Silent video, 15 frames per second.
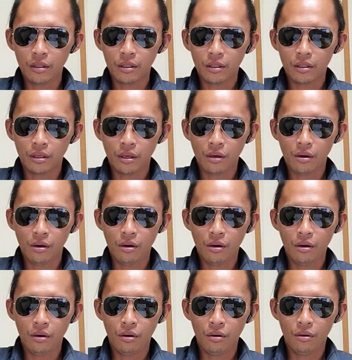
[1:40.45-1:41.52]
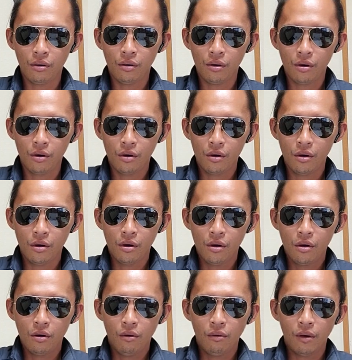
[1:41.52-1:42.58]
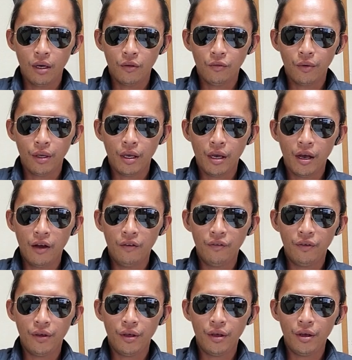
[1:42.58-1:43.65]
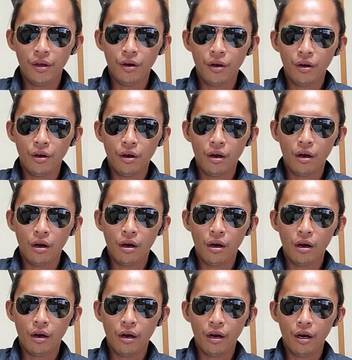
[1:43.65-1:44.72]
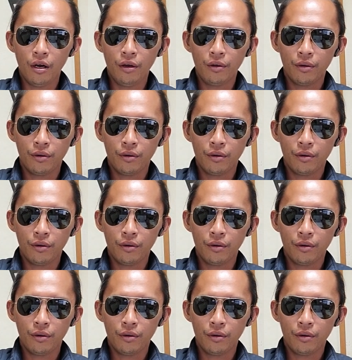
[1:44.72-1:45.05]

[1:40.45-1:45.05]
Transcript: So what we have here are